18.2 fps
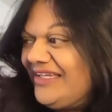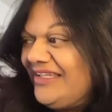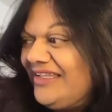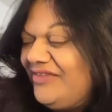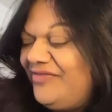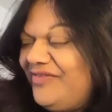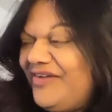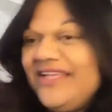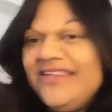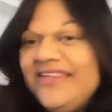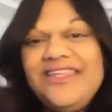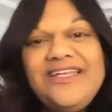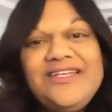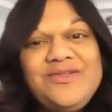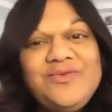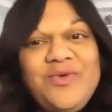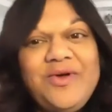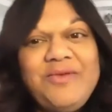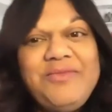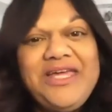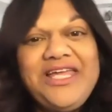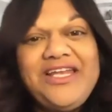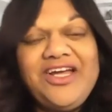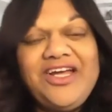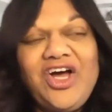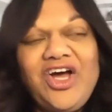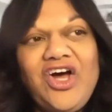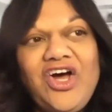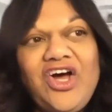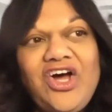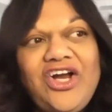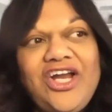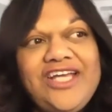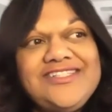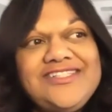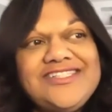the fact that women are
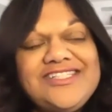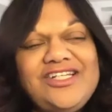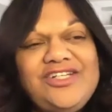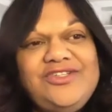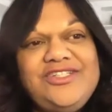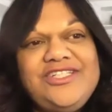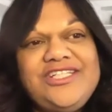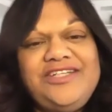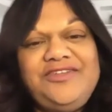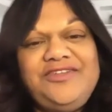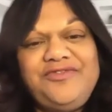excluded